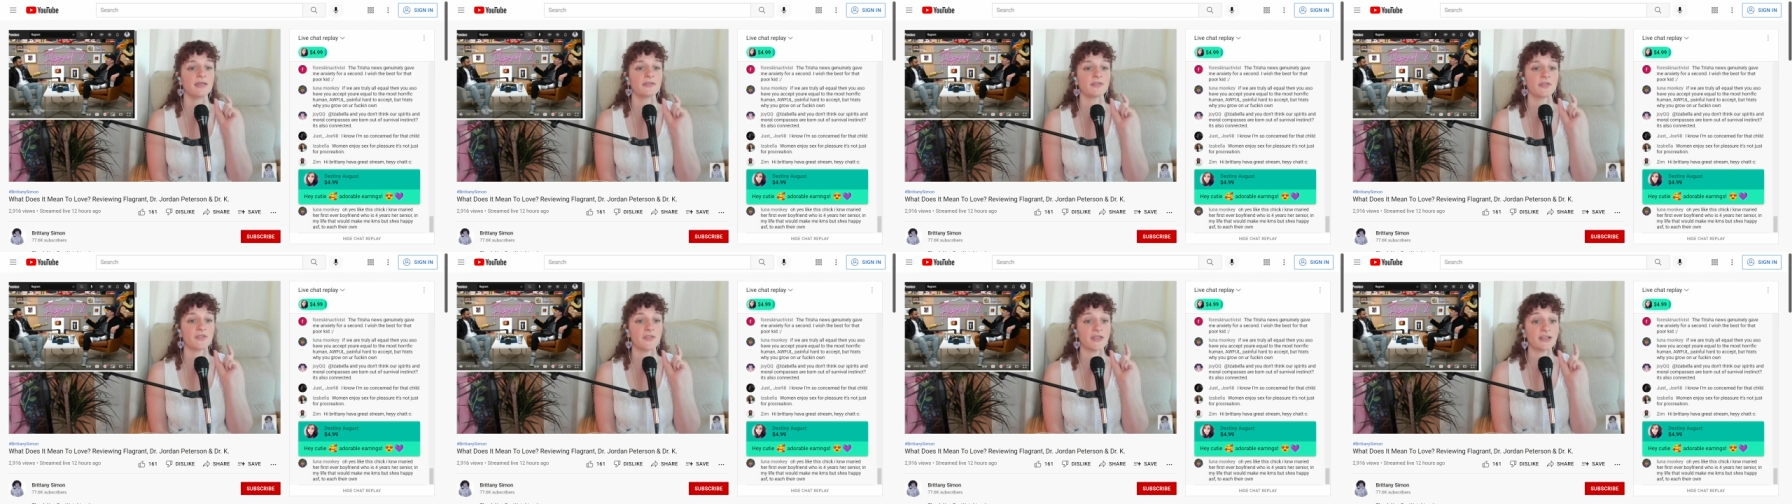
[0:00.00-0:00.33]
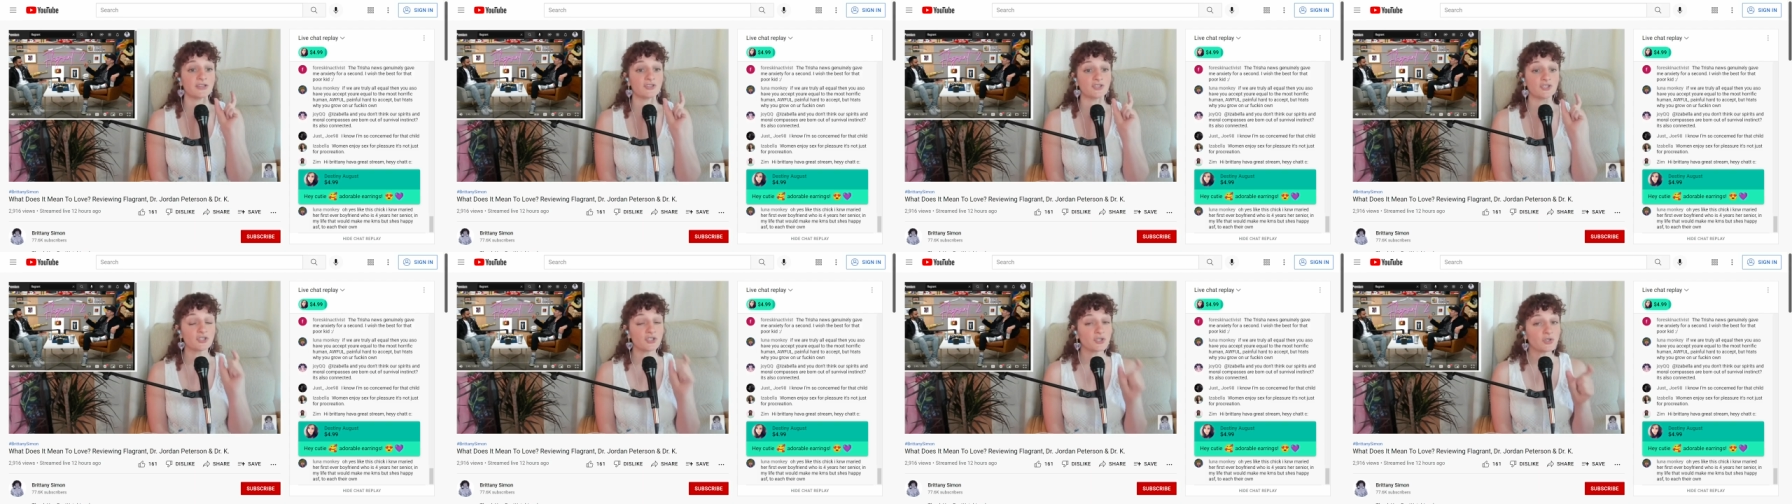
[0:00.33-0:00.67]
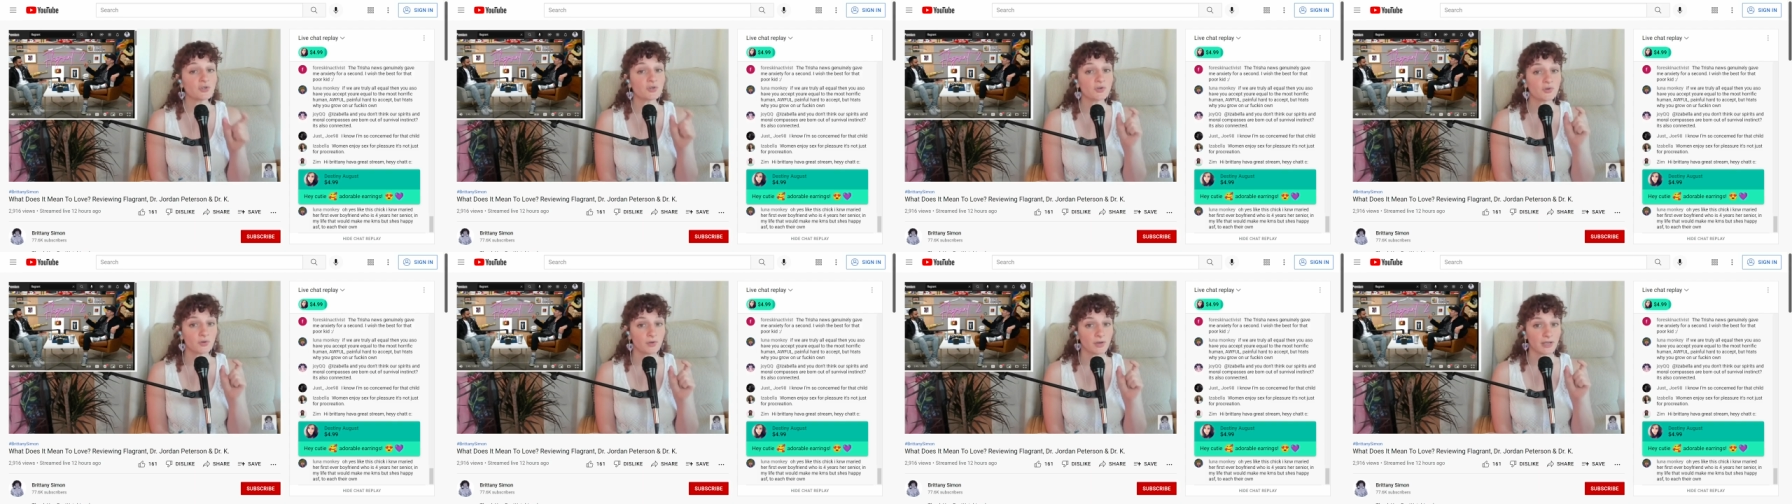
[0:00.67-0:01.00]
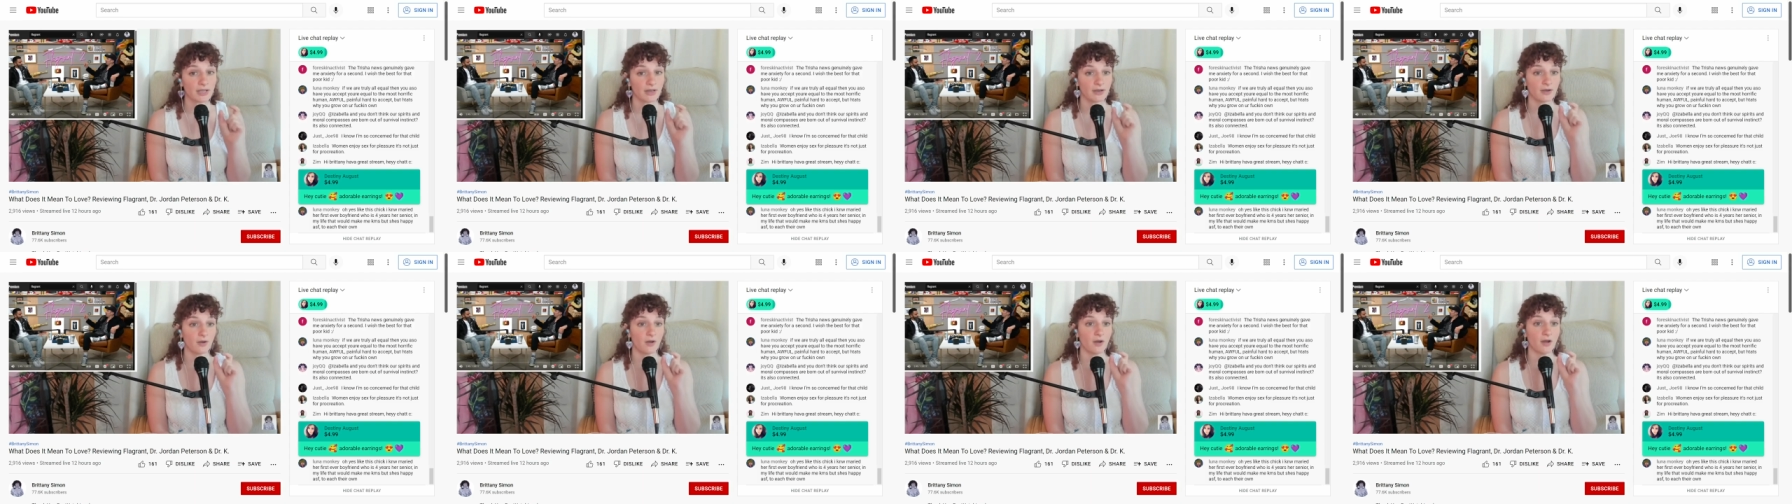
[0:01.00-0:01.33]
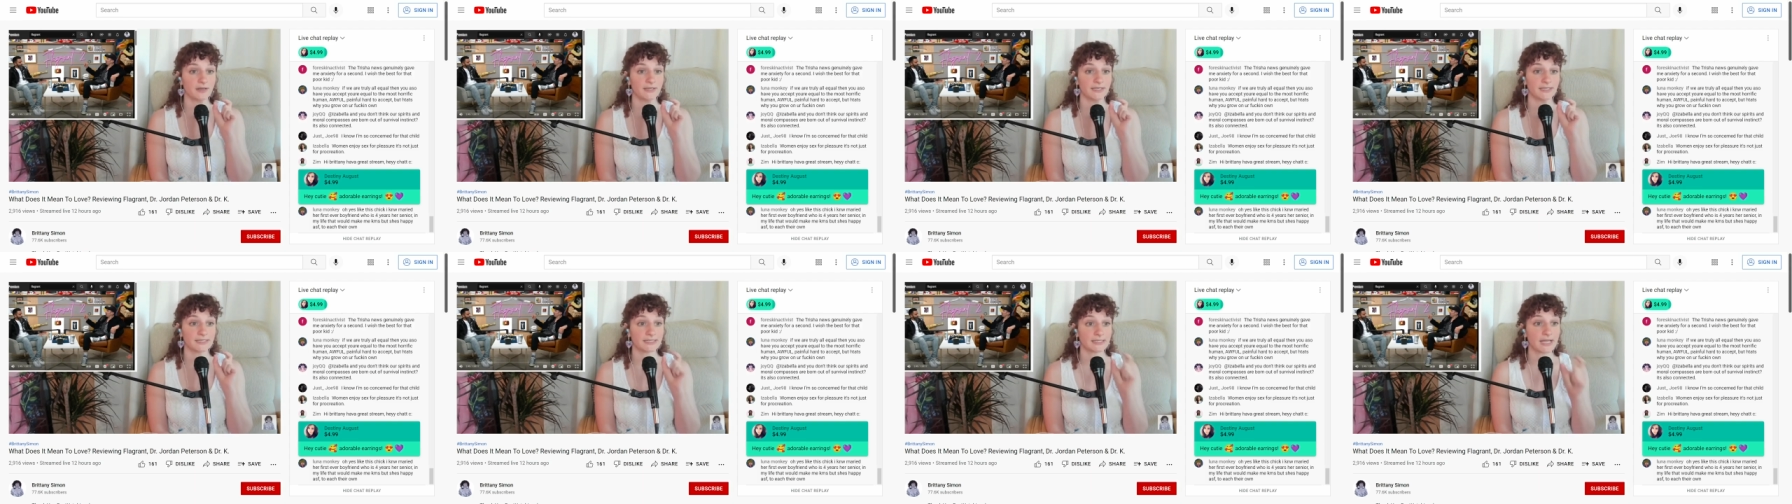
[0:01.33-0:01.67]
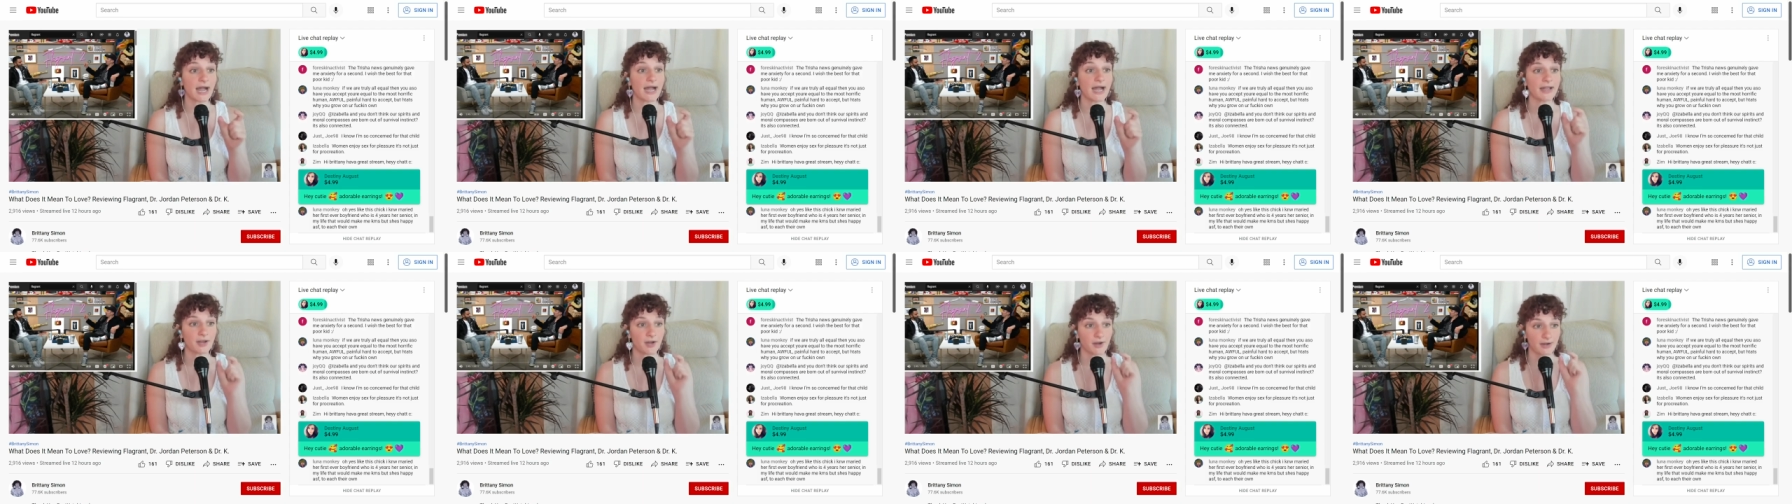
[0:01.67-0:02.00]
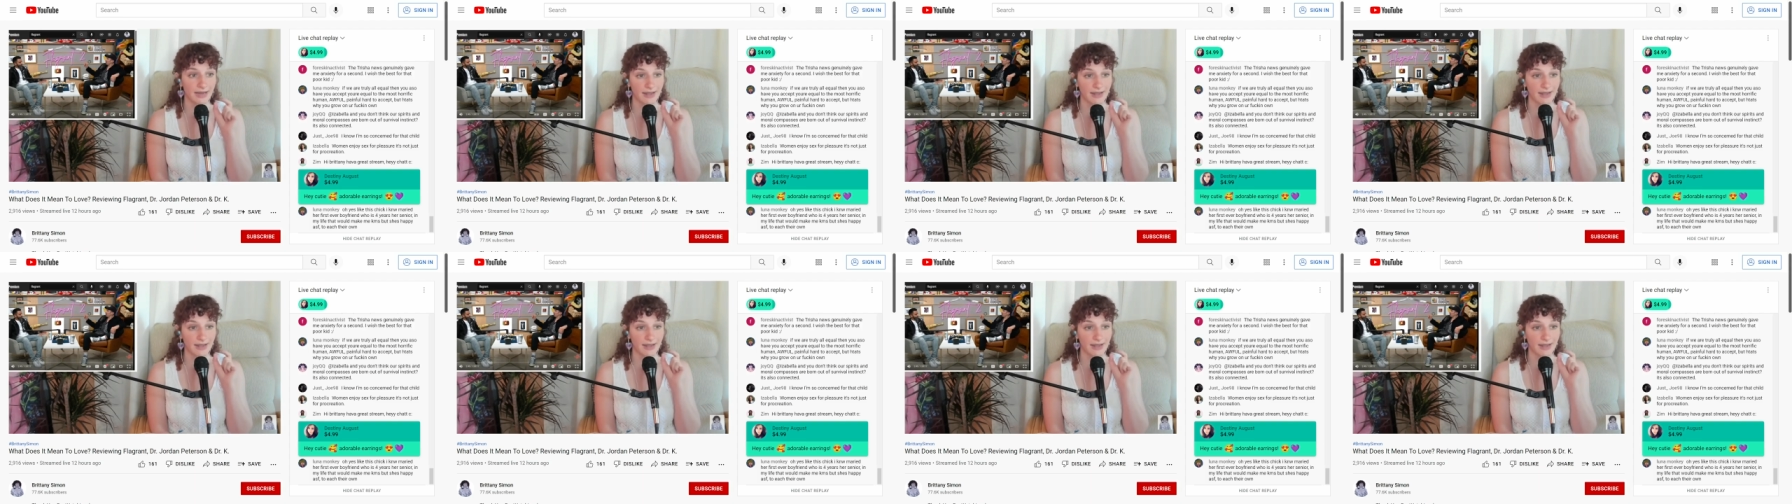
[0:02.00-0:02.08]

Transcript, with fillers: that they do and desire